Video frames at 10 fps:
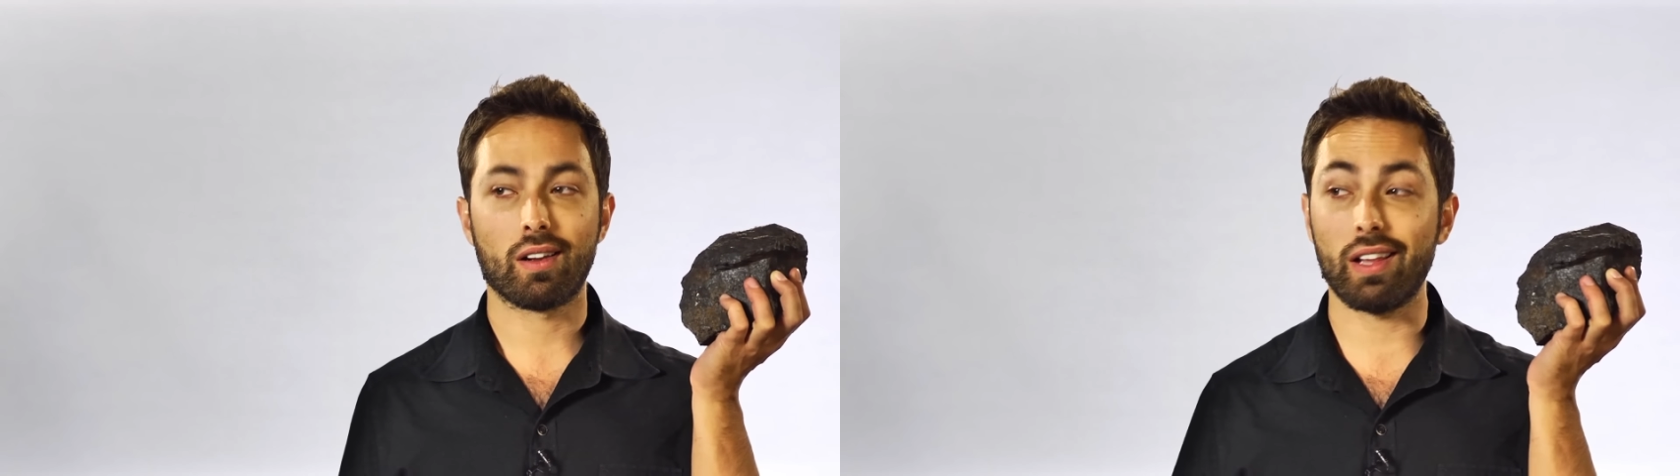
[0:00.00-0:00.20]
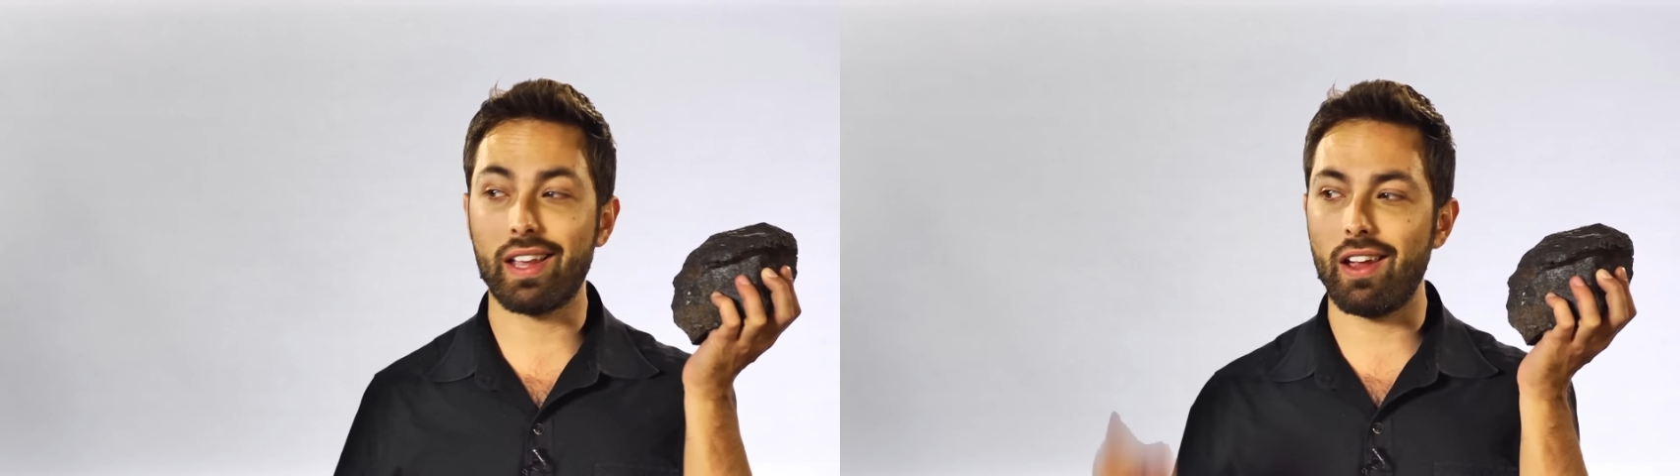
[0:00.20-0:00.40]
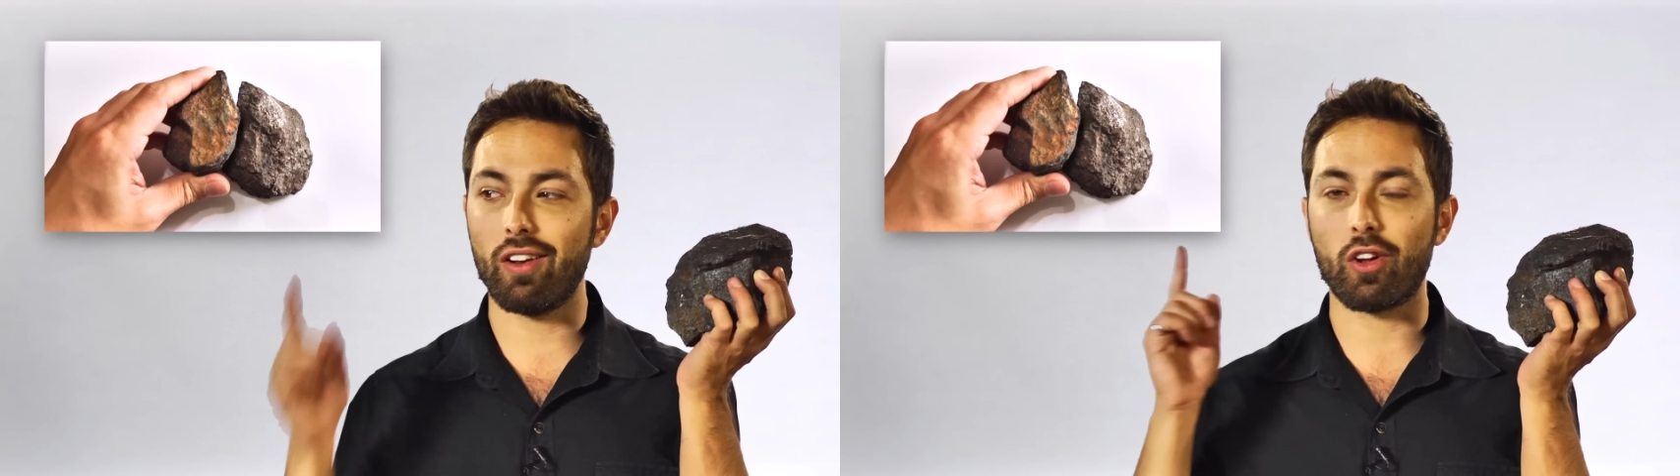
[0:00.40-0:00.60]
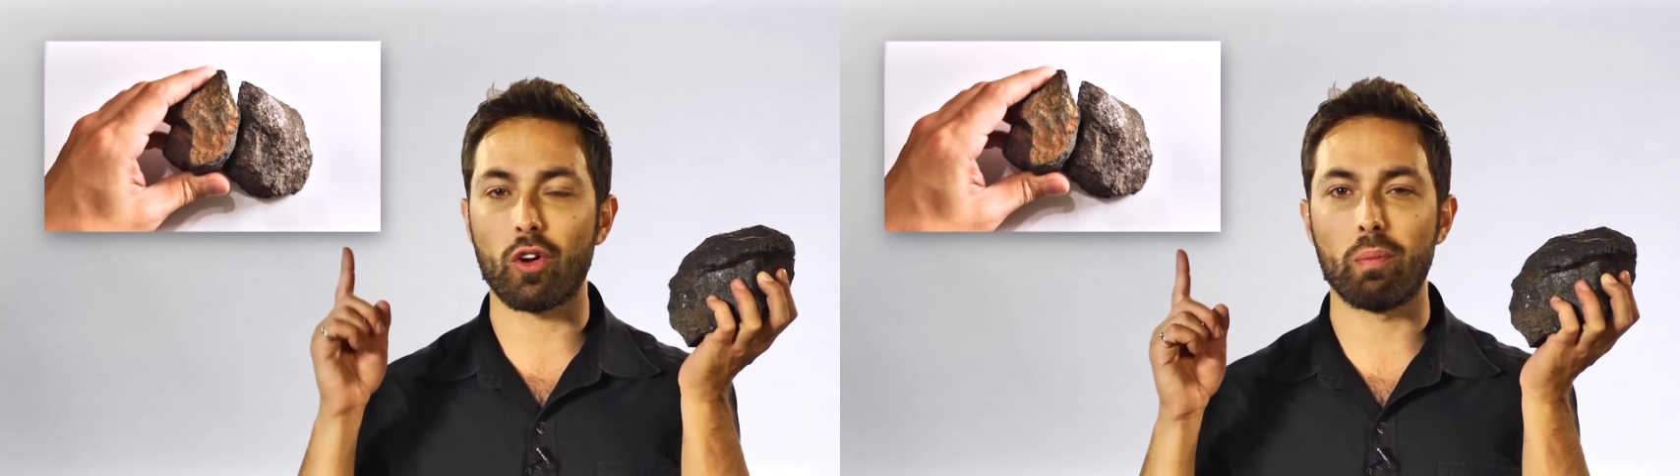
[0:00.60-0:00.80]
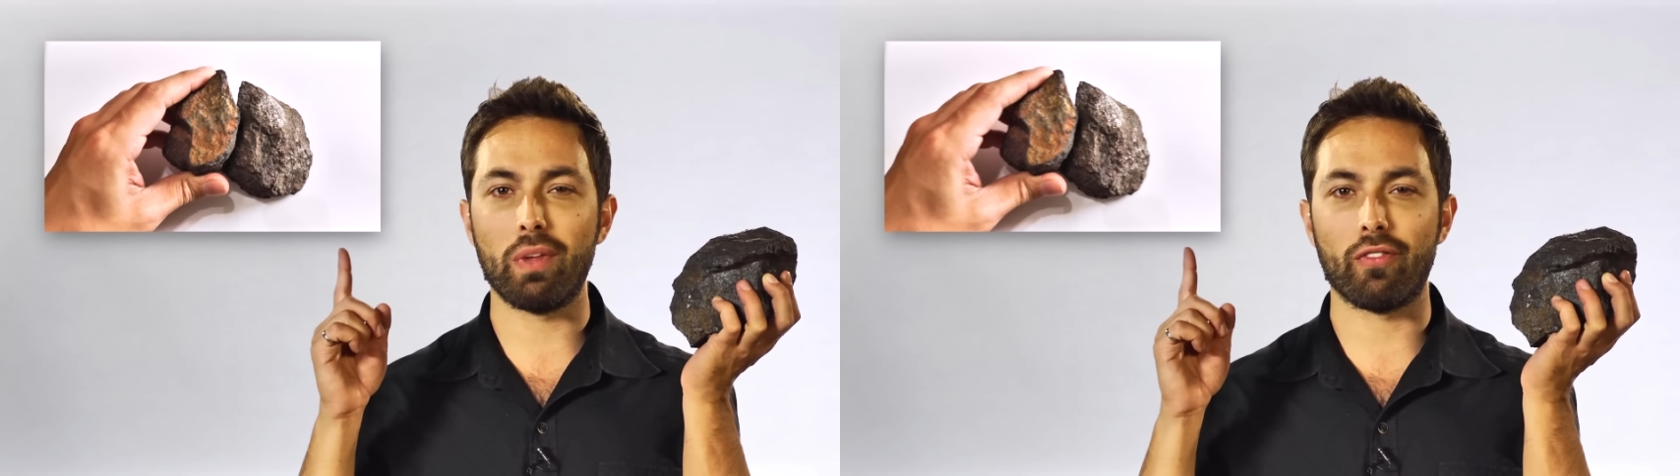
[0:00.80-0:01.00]
Click here to
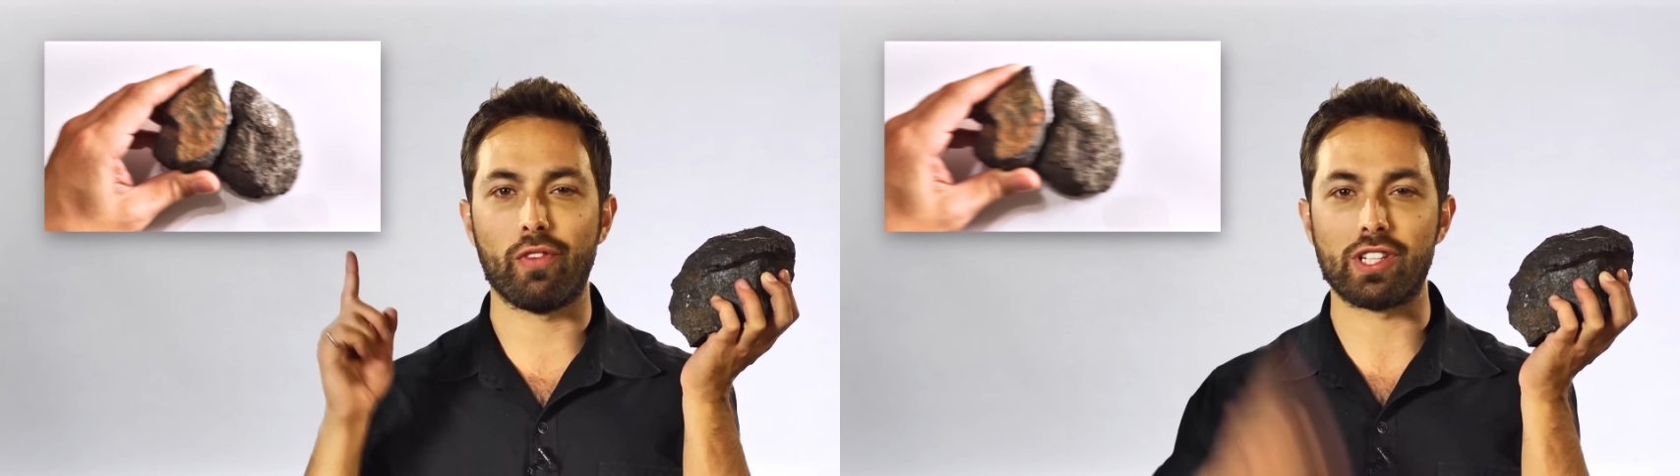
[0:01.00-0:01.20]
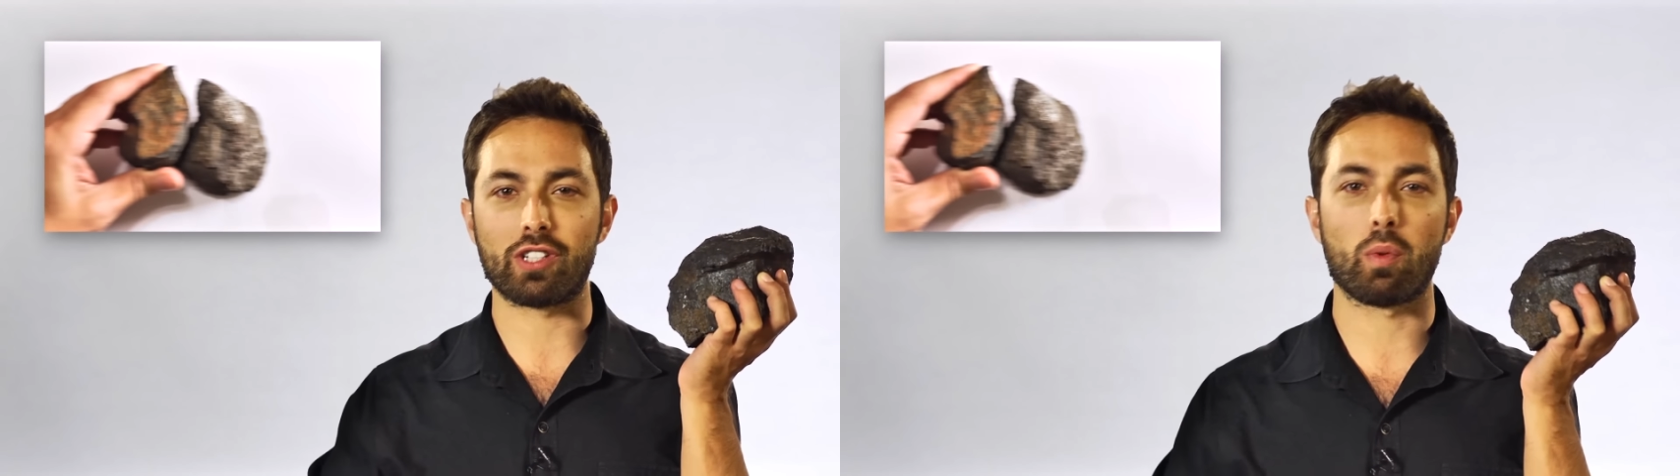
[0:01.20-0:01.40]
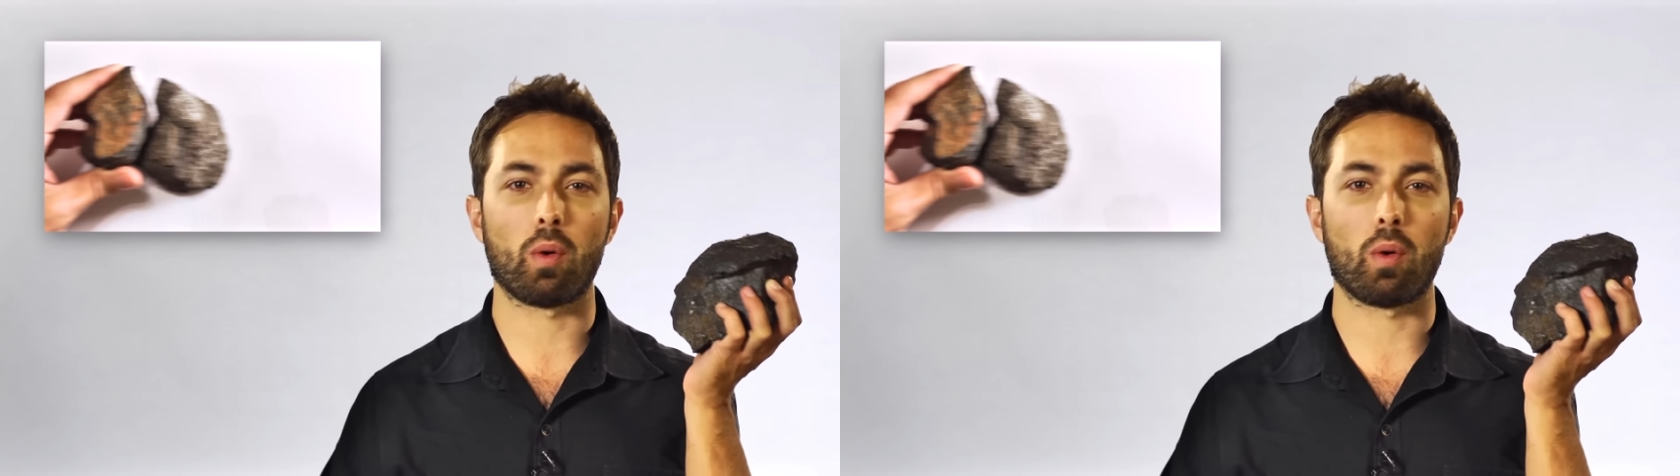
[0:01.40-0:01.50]
go to Minute Physics,